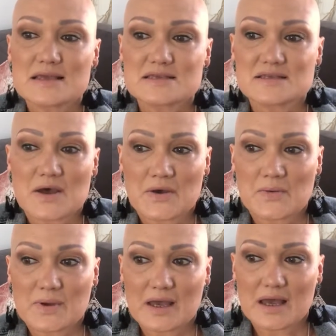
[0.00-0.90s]

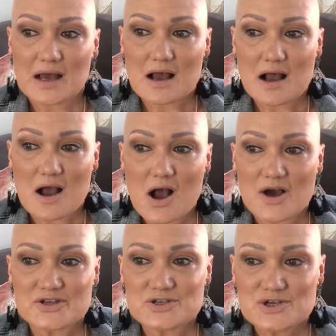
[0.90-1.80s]
So
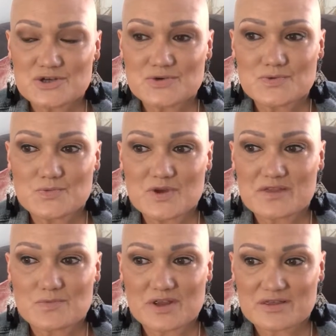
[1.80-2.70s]
I knew
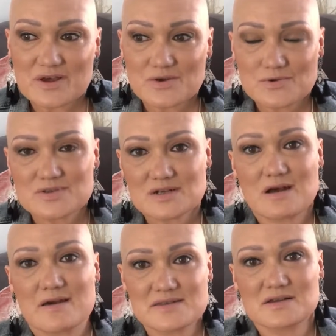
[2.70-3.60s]
with those
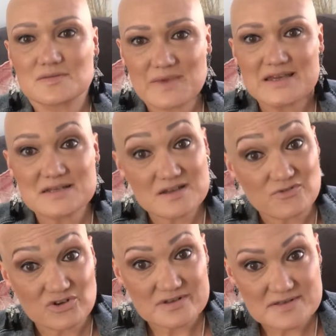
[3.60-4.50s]
clients I'd made a
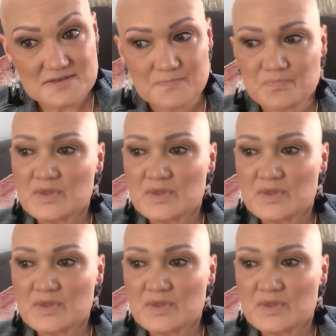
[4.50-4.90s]
difference.